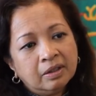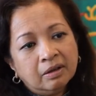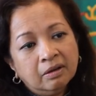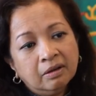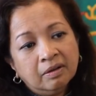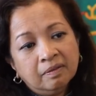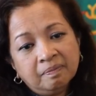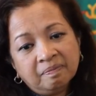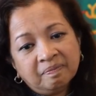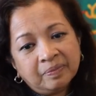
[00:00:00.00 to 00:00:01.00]

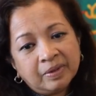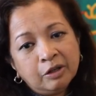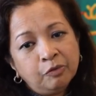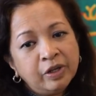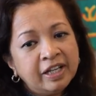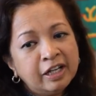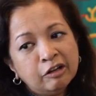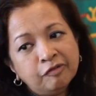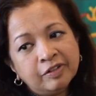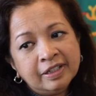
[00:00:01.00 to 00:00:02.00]
If we
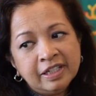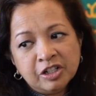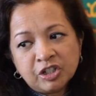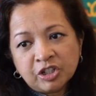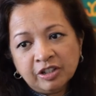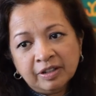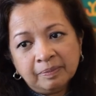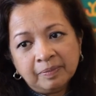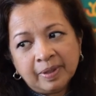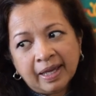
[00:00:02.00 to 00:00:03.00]
have
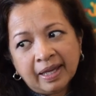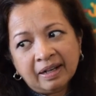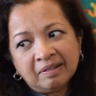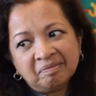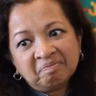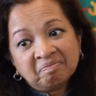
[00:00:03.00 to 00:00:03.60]
leadership that